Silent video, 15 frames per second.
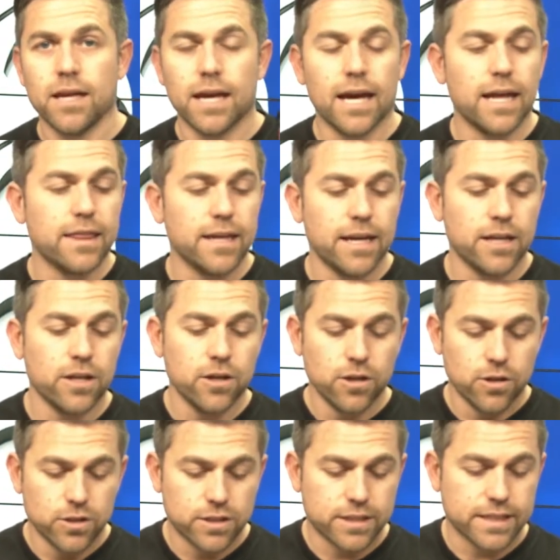and then
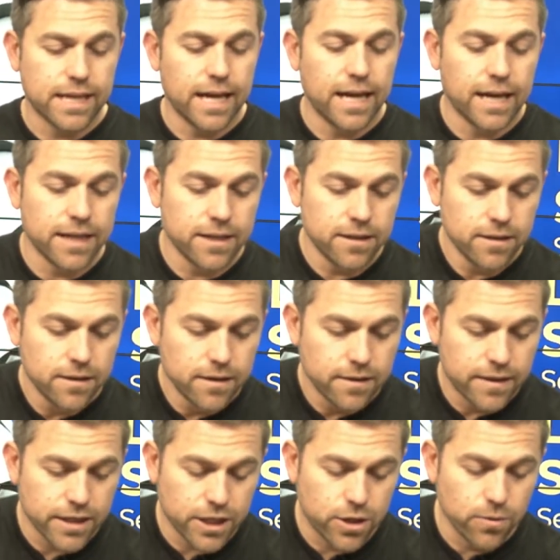scan
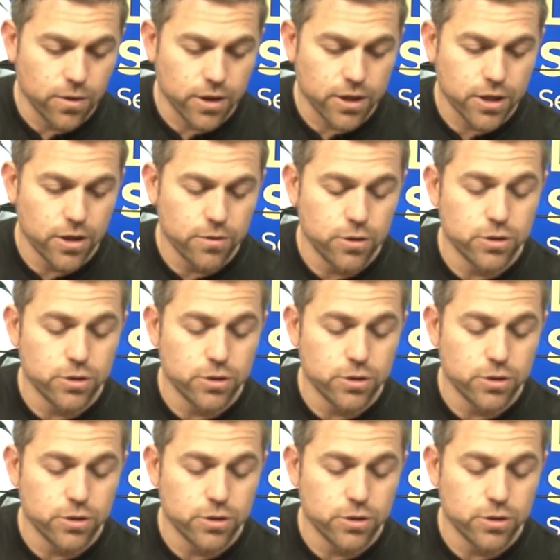that QR code.